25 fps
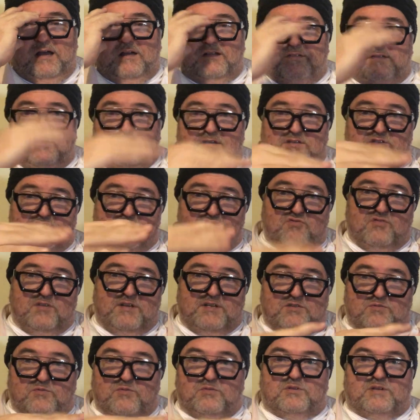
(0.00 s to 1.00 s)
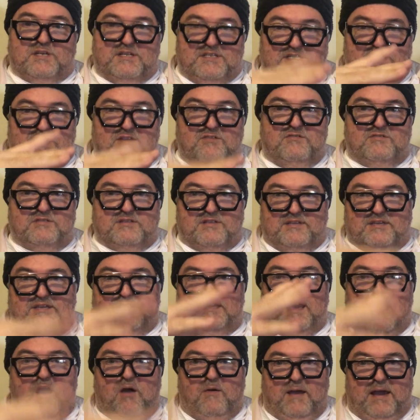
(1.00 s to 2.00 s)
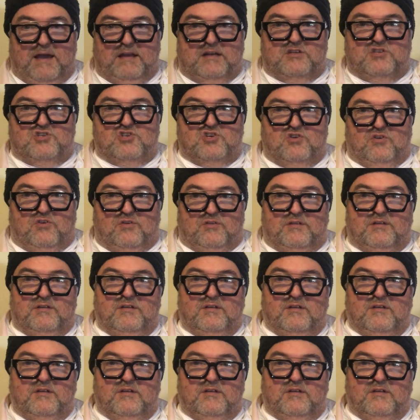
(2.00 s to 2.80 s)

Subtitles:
the strings will continuously go out of tune.